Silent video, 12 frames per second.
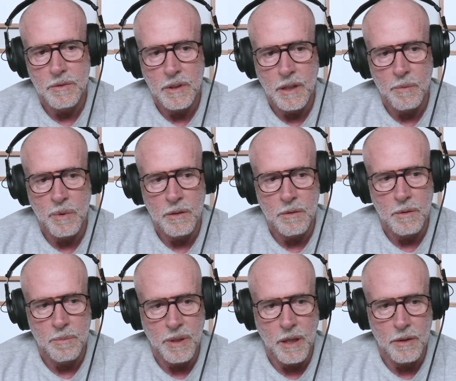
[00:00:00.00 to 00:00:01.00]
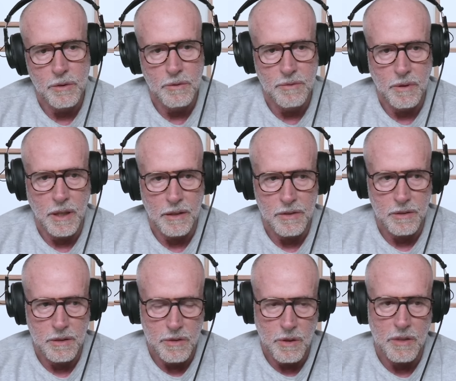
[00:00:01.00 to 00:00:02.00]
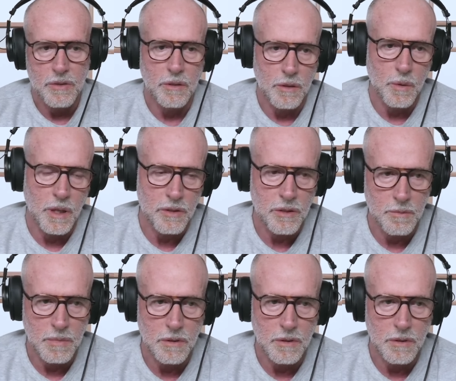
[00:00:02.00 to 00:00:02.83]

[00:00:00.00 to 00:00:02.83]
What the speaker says: And I want to applaud you for actually addressing the question,